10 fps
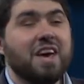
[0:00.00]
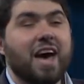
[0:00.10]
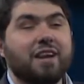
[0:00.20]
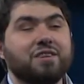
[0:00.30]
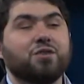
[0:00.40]

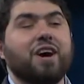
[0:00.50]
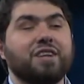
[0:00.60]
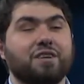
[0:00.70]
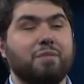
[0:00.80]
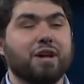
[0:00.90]
and trying
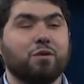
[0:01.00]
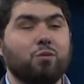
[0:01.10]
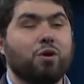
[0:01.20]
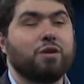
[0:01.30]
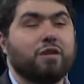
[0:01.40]
to make the
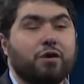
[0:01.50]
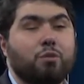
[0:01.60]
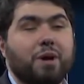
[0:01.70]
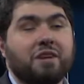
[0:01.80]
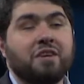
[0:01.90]
world a little
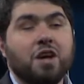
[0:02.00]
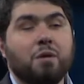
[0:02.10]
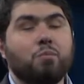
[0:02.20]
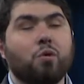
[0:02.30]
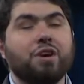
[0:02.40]
bit
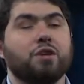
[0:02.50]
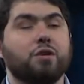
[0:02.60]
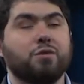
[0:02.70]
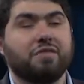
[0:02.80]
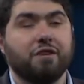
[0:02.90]
more
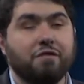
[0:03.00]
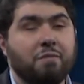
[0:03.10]
inclusive.